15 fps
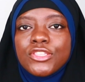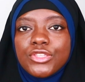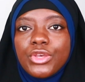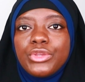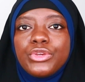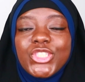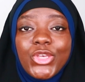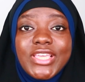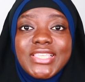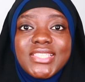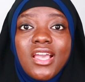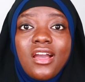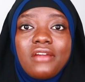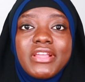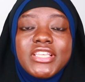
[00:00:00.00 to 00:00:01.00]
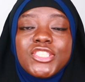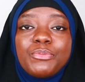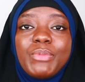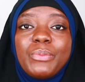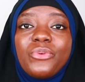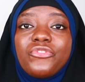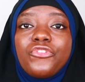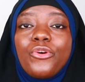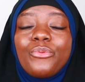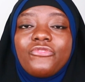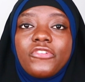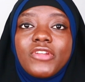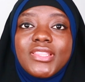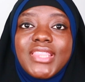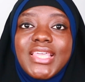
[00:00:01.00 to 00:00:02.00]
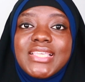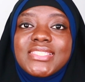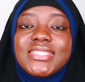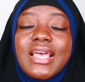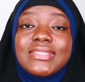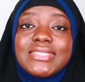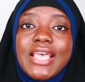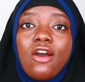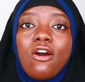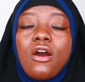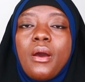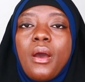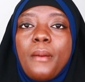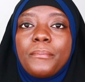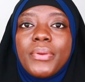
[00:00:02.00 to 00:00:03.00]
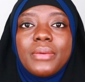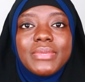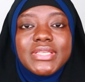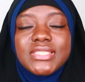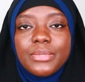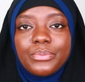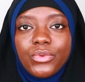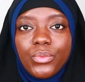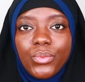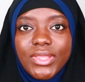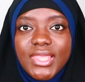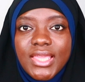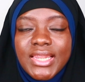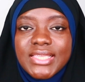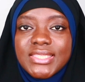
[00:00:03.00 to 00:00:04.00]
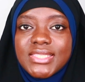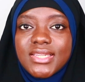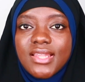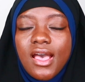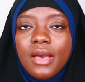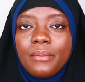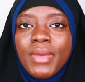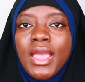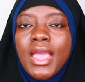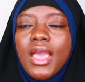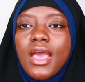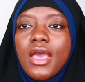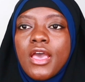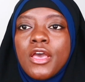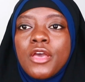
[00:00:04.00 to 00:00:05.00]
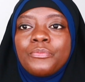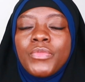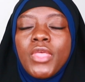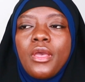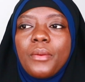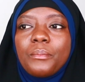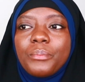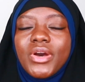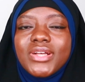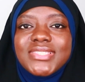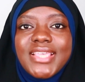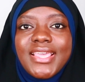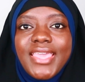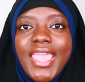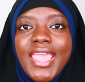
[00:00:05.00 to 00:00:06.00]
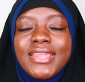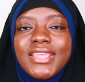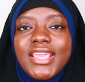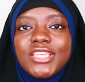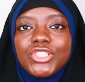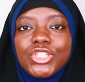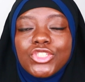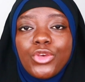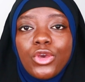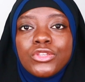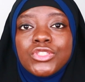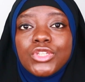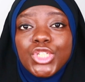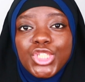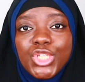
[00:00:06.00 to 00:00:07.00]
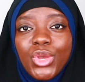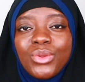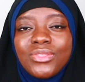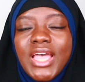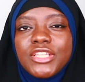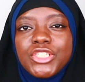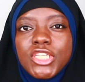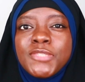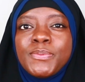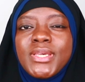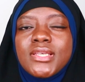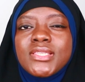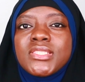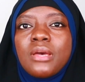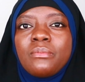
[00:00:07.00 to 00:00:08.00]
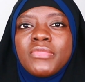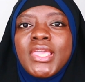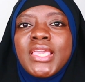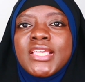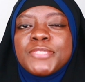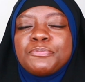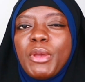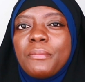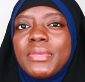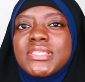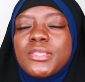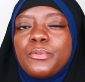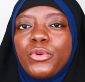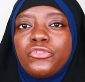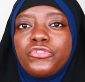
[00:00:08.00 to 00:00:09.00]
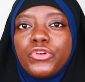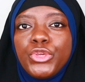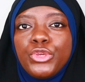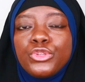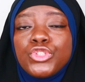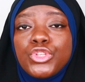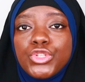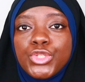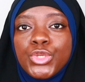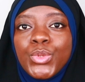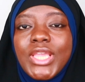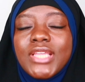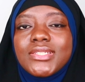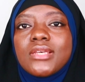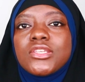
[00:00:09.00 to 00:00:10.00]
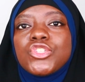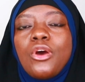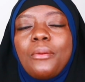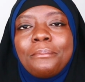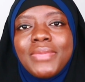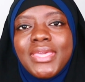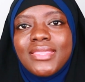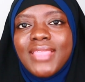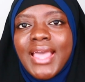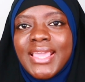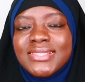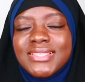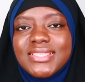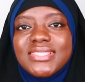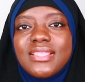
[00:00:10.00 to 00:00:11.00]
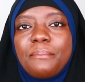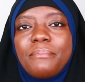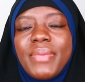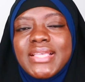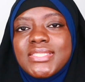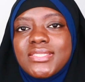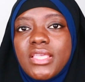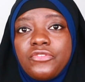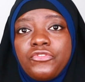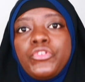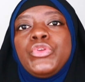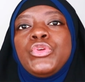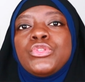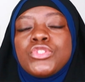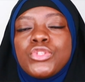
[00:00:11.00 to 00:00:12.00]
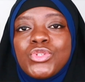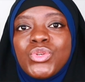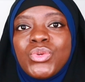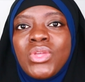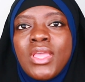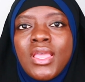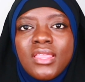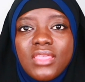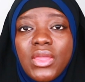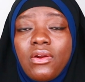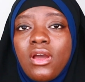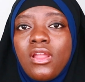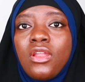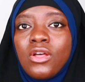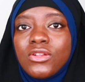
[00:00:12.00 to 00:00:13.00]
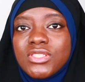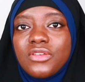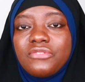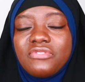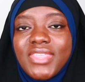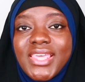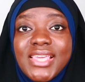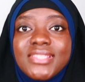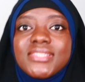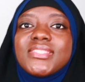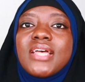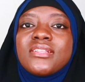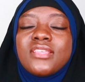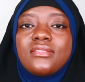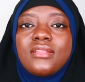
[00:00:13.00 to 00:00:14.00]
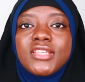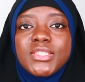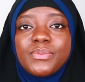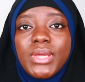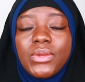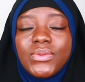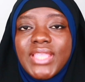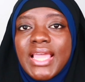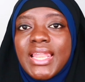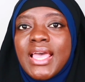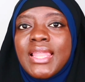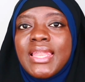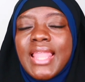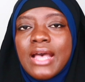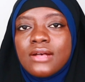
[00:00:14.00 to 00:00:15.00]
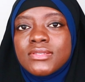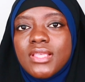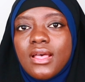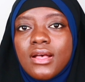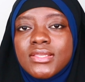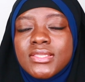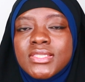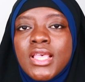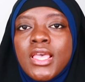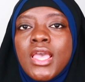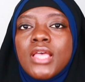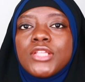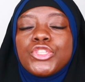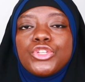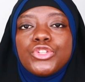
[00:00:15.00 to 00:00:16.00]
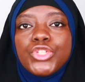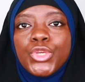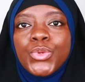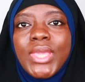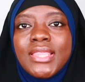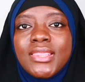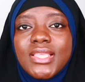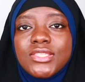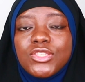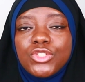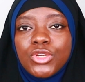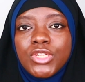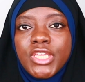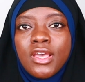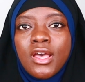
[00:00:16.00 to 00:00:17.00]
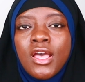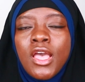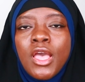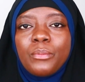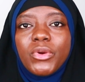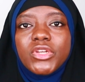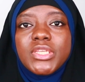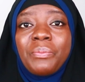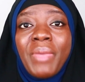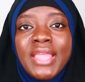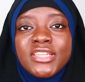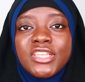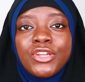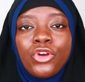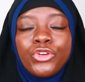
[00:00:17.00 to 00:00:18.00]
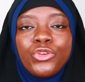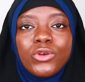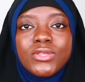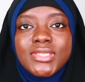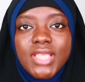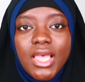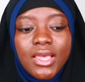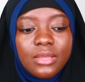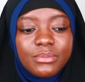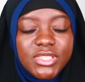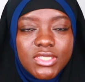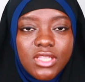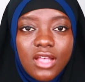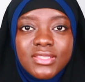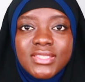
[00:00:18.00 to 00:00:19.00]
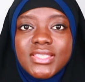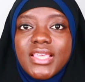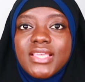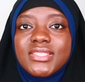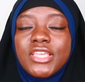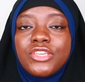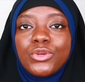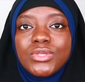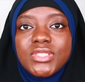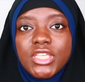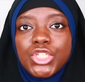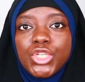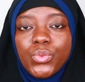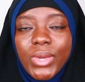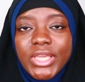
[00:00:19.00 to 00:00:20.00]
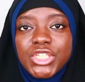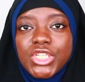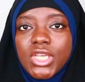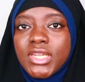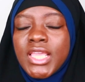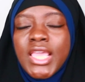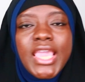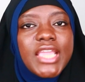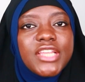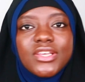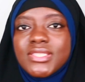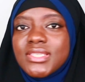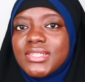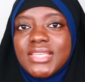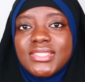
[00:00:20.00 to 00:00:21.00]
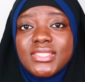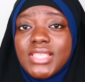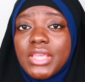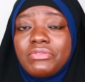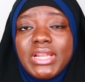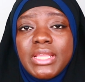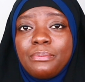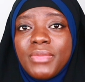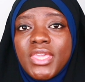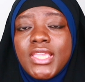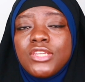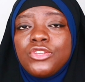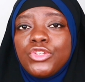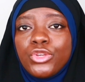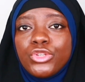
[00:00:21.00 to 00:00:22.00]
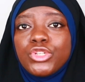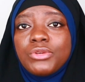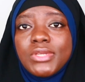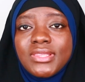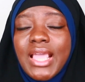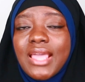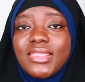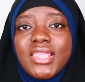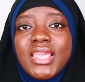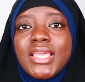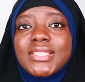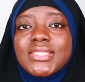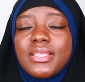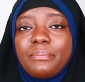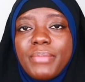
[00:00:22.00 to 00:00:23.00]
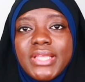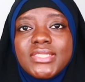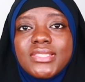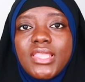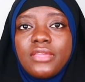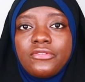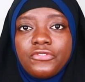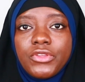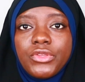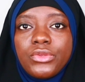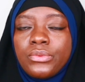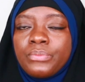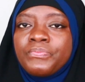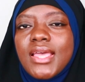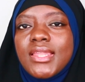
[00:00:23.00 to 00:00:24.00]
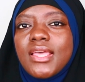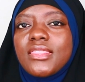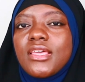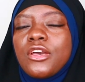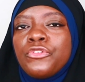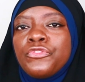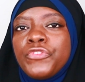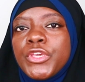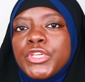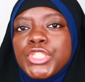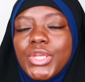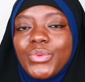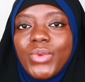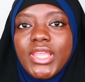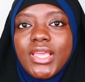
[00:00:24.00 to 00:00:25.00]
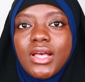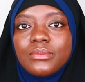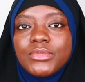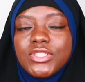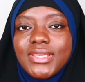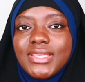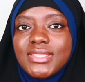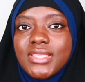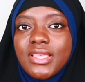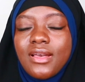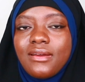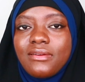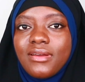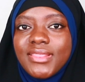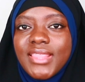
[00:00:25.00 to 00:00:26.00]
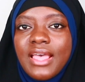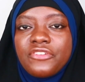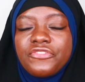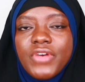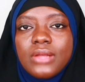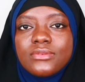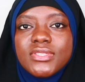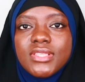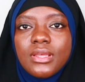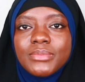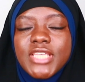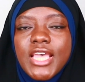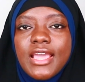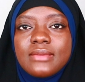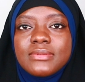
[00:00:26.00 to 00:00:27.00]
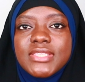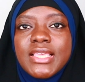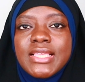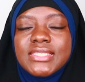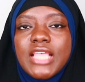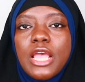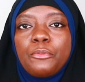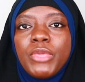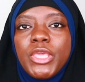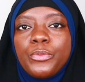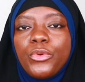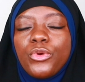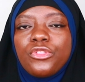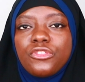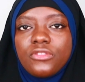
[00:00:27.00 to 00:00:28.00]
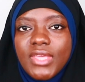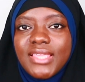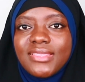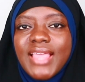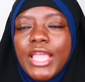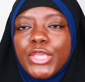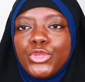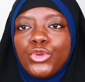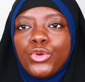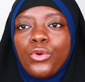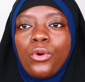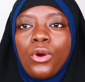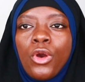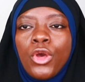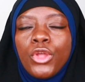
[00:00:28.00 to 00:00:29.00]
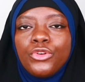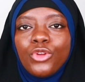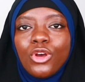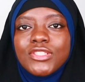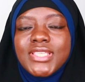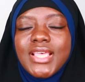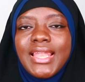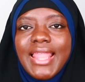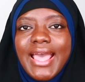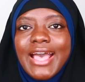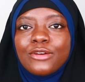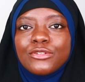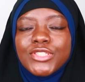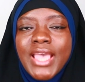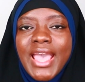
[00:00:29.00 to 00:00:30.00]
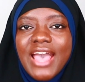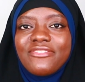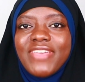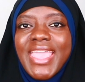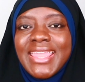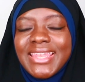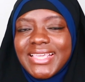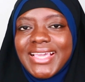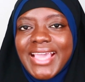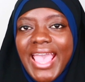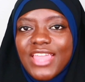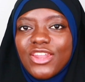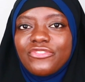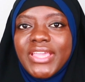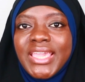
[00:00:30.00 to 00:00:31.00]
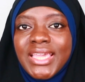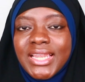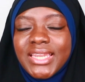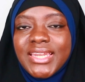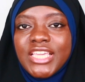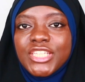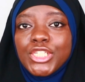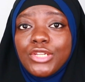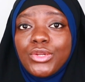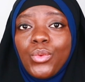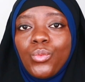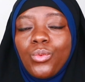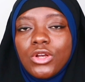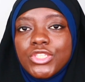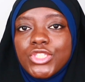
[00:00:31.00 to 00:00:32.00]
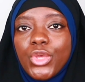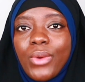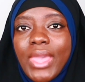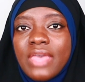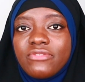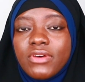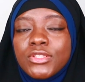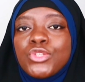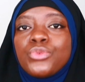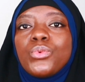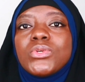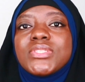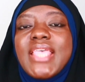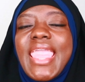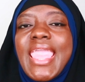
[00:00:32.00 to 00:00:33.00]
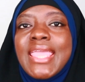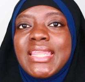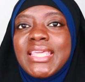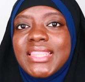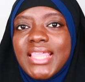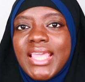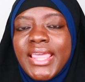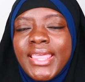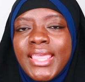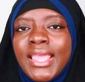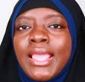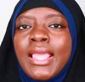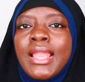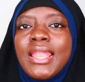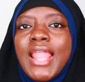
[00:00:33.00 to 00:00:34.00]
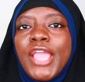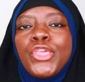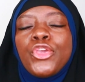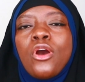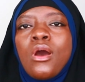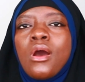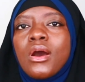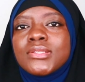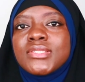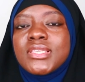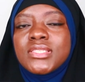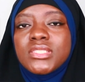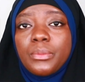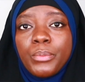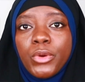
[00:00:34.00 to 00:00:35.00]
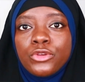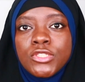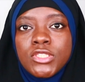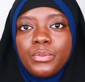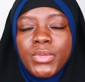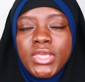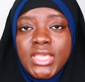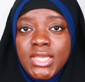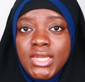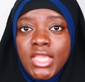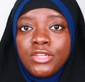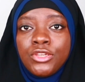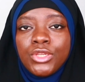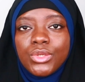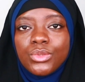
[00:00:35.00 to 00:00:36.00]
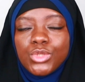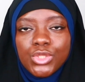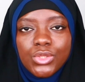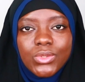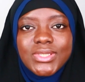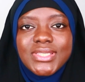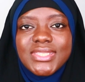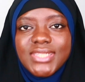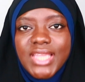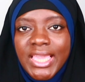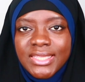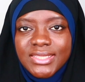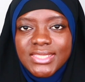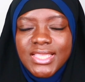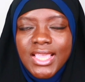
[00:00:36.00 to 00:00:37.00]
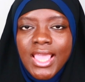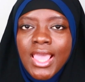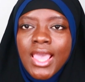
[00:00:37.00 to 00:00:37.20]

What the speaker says: So Istikhara is to be performed for the things that are permissible within Islam. But again, it just goes to show that just because something is permissible for you to do, it does not mean that it is the best thing for you to do. There are lots of things that Allah subhanahu wa ta'ala allows us to do in this dunya, but depending on your circumstances and your situation, it doesn't necessarily mean you doing that thing is the best thing for you. Another confusion when it comes to Istikhara that I found sometimes is that people think that you're not allowed to have any kind of inclination whatsoever towards anything, like your heart is supposed to be in a neutral state.